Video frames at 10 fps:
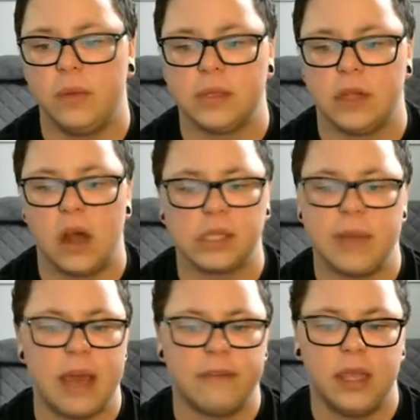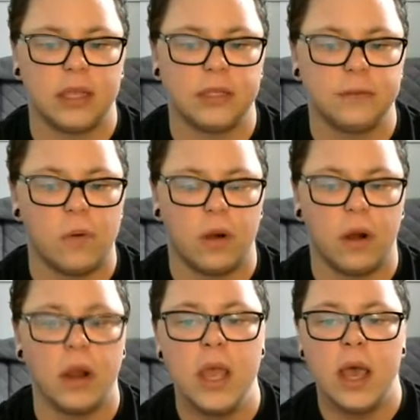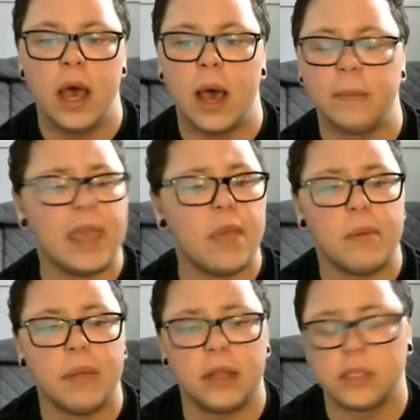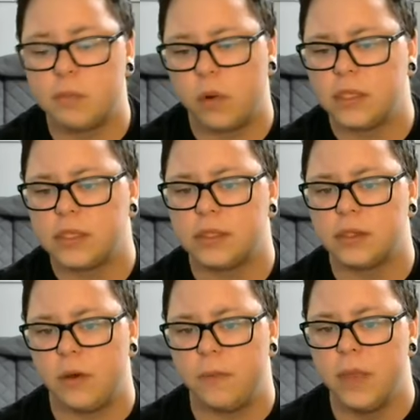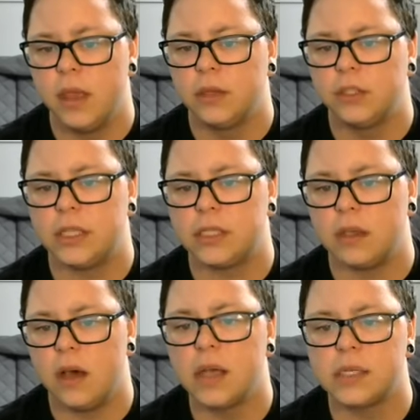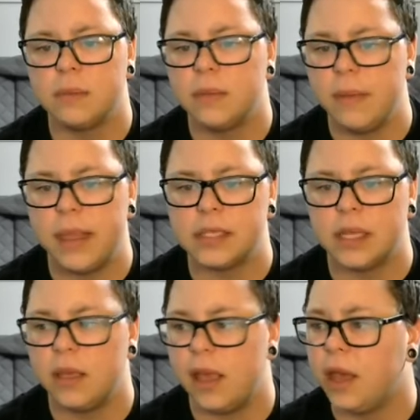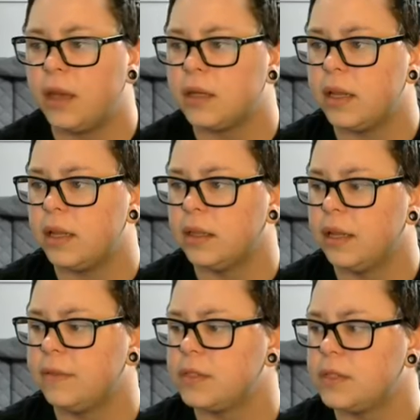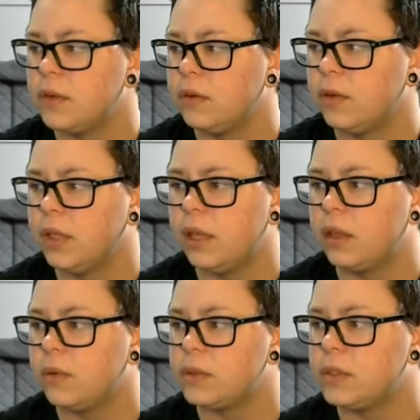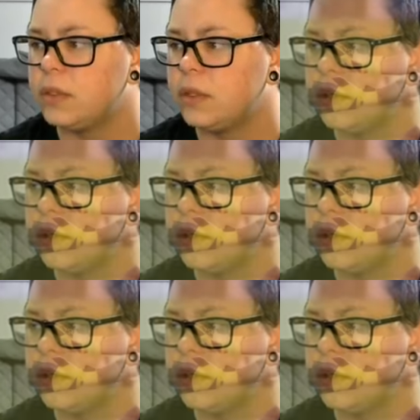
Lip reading: was an awesome advocate for gay women in sports. So she's awesome and amazing, and it lives really close.